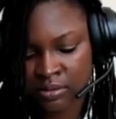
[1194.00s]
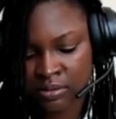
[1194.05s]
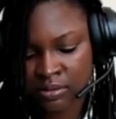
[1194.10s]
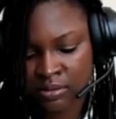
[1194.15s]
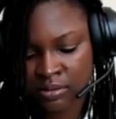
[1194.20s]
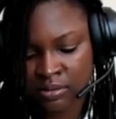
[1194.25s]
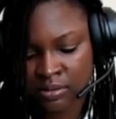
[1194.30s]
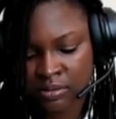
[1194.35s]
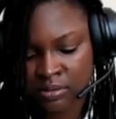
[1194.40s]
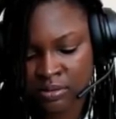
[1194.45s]

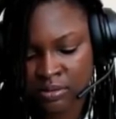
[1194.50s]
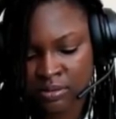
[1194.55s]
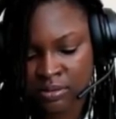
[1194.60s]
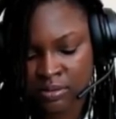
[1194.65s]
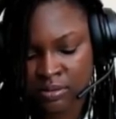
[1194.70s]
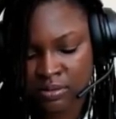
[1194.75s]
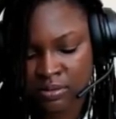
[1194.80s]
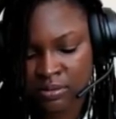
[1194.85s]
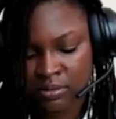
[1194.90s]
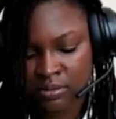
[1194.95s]

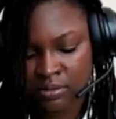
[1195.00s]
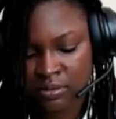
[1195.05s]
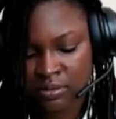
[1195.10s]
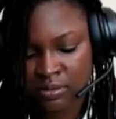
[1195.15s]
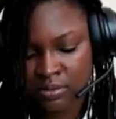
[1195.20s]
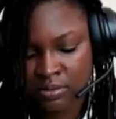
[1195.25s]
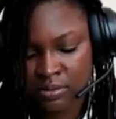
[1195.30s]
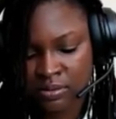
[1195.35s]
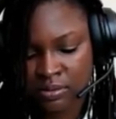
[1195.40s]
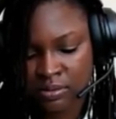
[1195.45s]

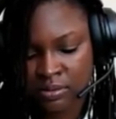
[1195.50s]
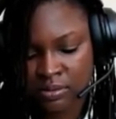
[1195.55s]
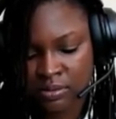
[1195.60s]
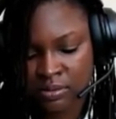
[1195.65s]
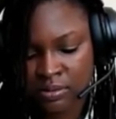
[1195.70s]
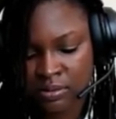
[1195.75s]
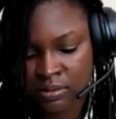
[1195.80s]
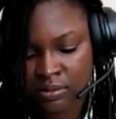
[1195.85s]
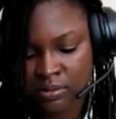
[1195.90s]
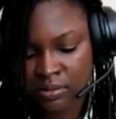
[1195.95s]

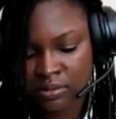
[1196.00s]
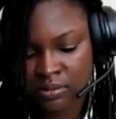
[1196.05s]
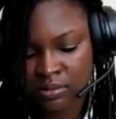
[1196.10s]
[no speech]